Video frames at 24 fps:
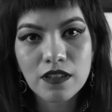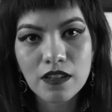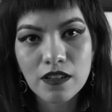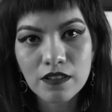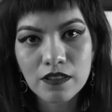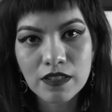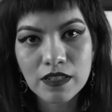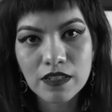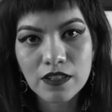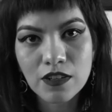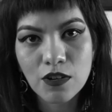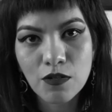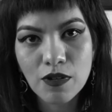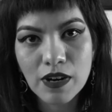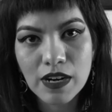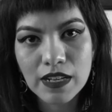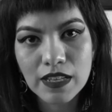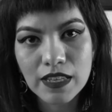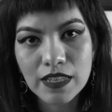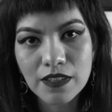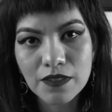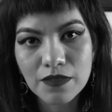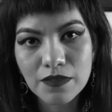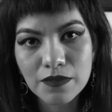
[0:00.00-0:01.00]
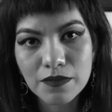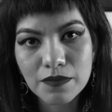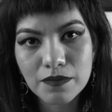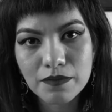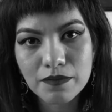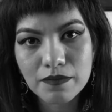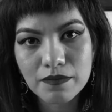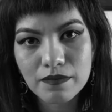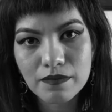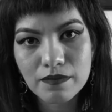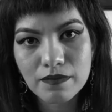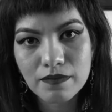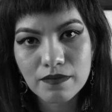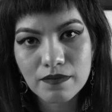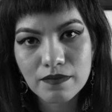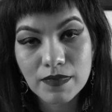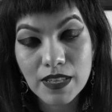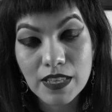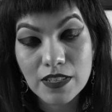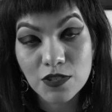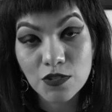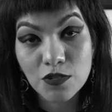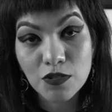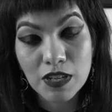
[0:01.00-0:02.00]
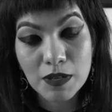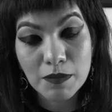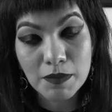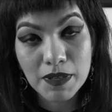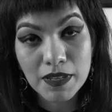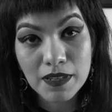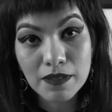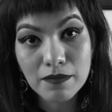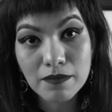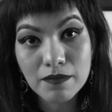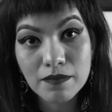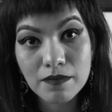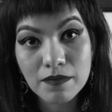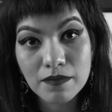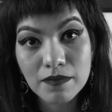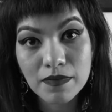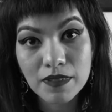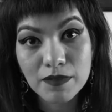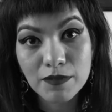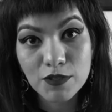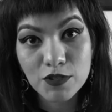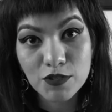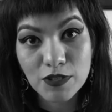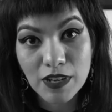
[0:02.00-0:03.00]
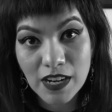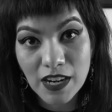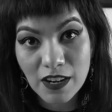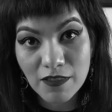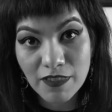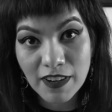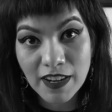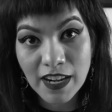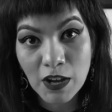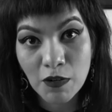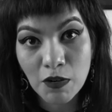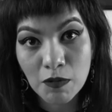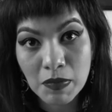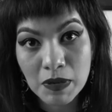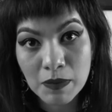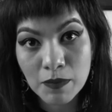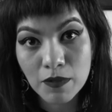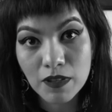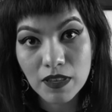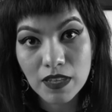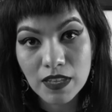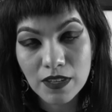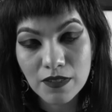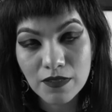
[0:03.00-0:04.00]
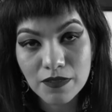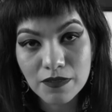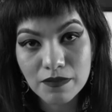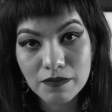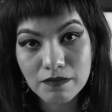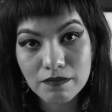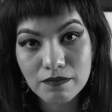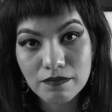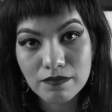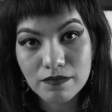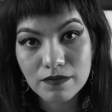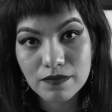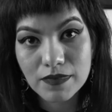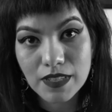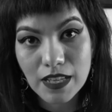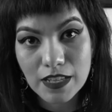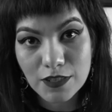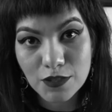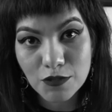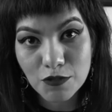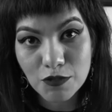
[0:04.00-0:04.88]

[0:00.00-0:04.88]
y'all don't even know where I live. That's creepy. If you're trying to find out where people live, that's